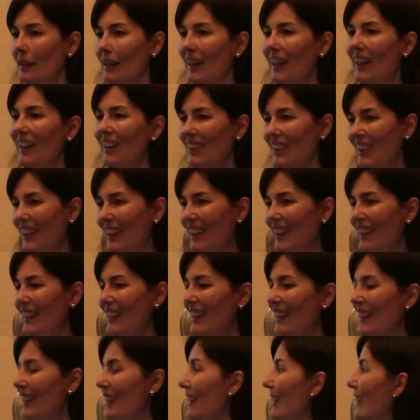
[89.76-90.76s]
Okay,
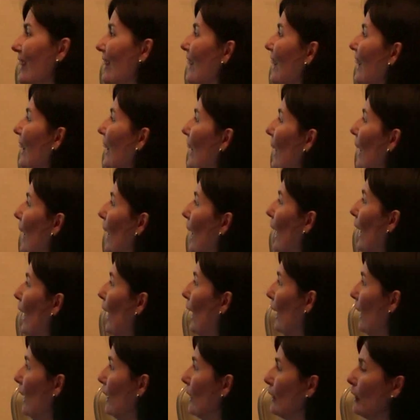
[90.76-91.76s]
thank you.
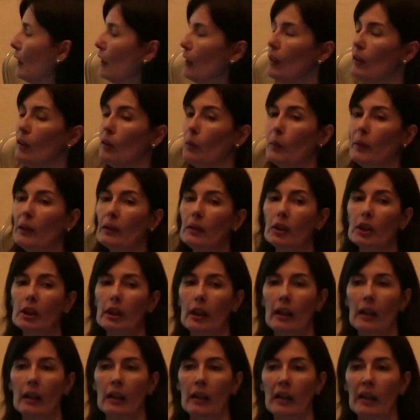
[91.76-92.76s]
And
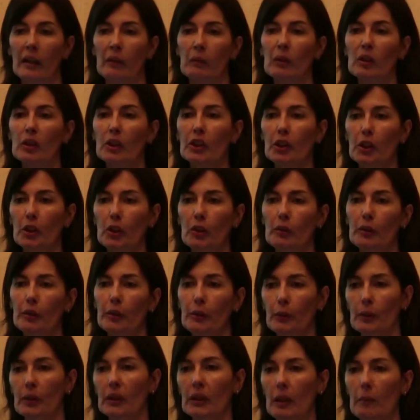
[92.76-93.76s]
I will show
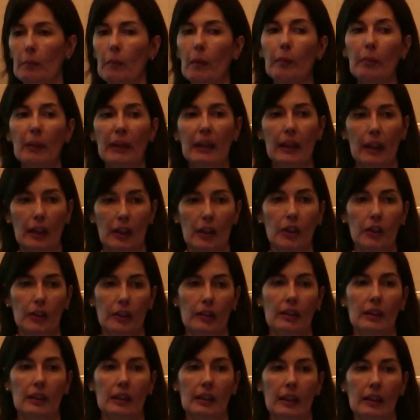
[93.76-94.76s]
you some
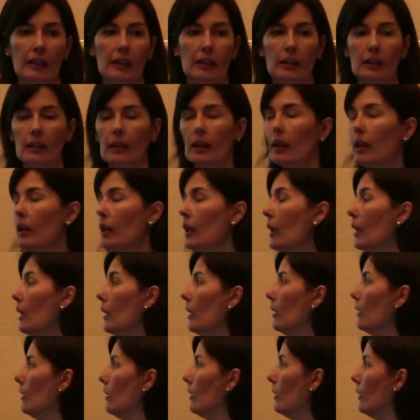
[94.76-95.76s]
applications that
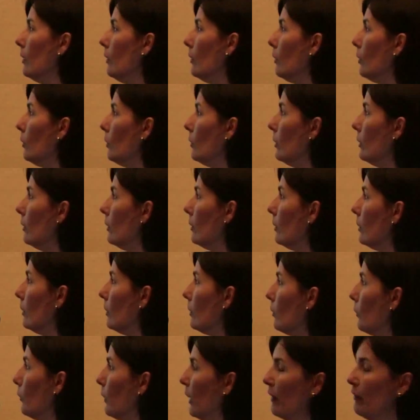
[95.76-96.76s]

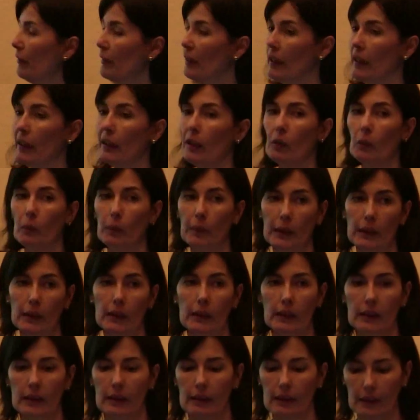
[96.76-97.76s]
we have done with
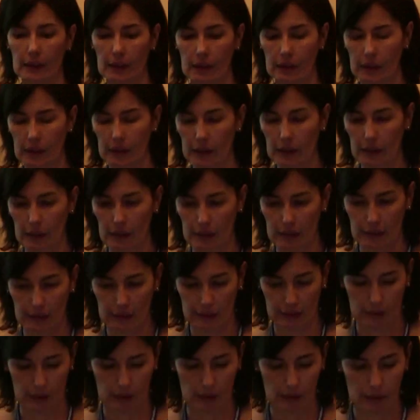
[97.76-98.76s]
this